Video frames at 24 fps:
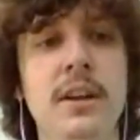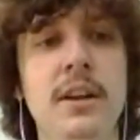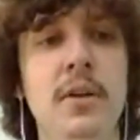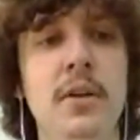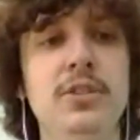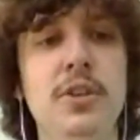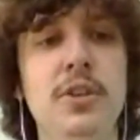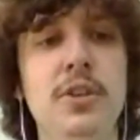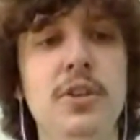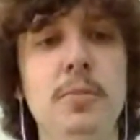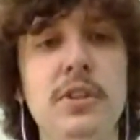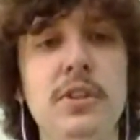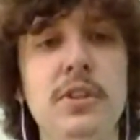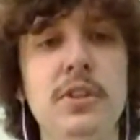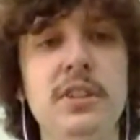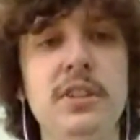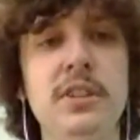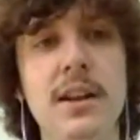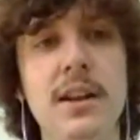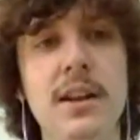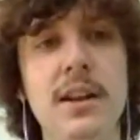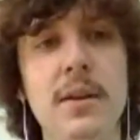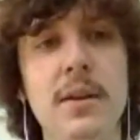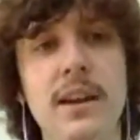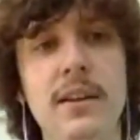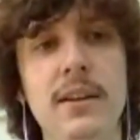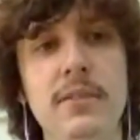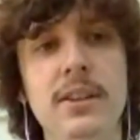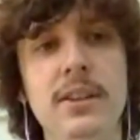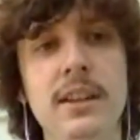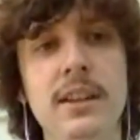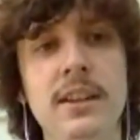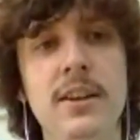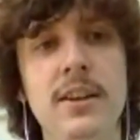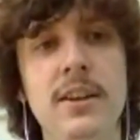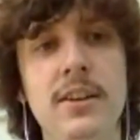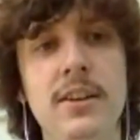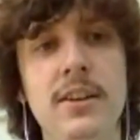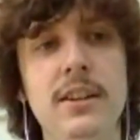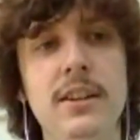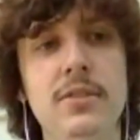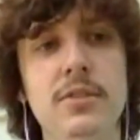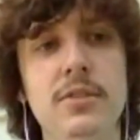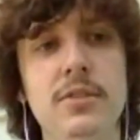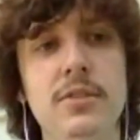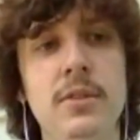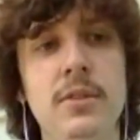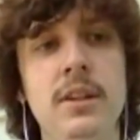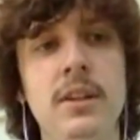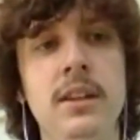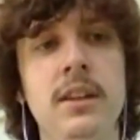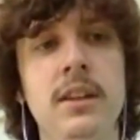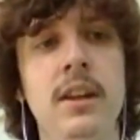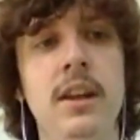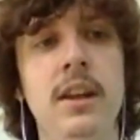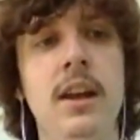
Super excited about everything y'all guys are doing.